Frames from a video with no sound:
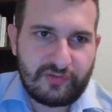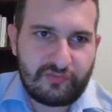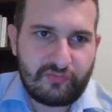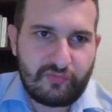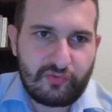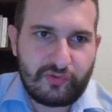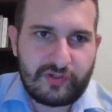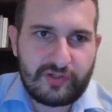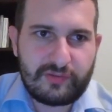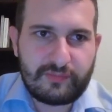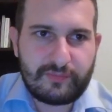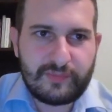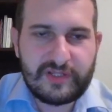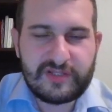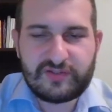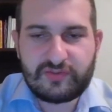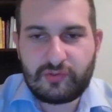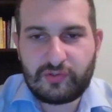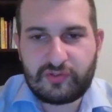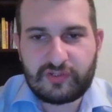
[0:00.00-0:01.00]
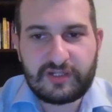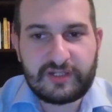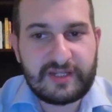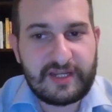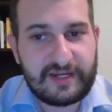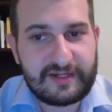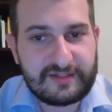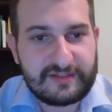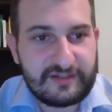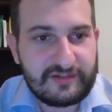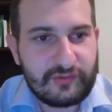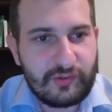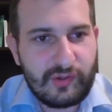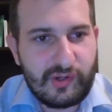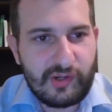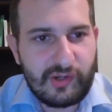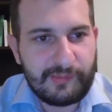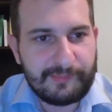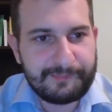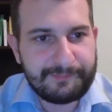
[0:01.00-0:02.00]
rook is not attacked at all.